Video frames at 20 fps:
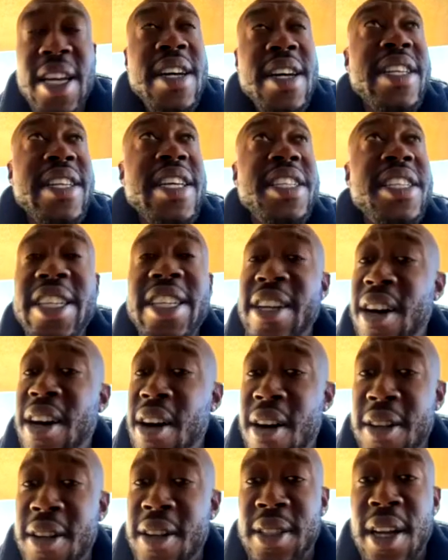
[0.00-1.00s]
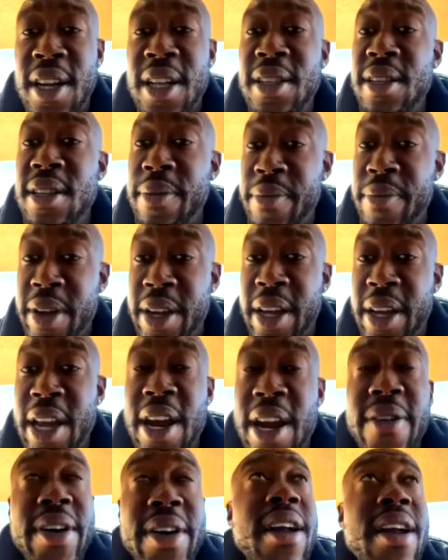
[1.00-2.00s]
DG, all-star. Look, man,
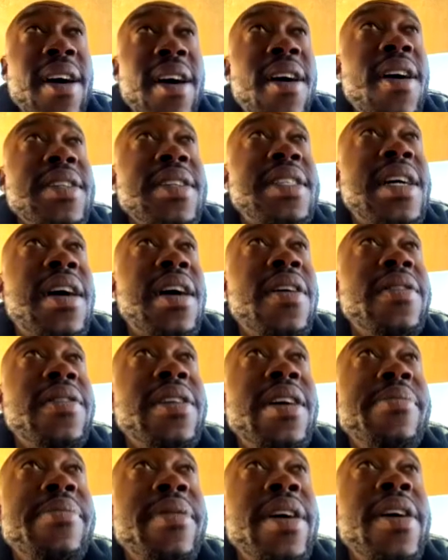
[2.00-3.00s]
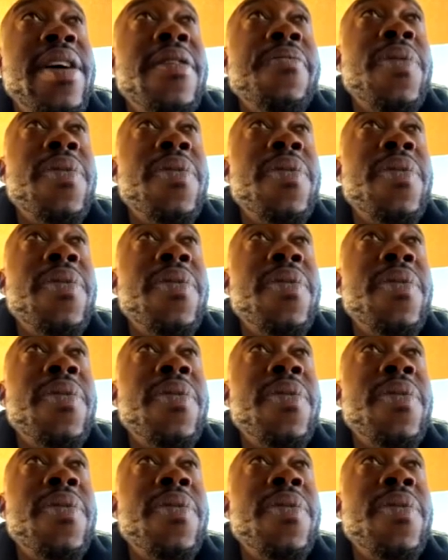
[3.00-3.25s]
Gary got an all-star on that, man.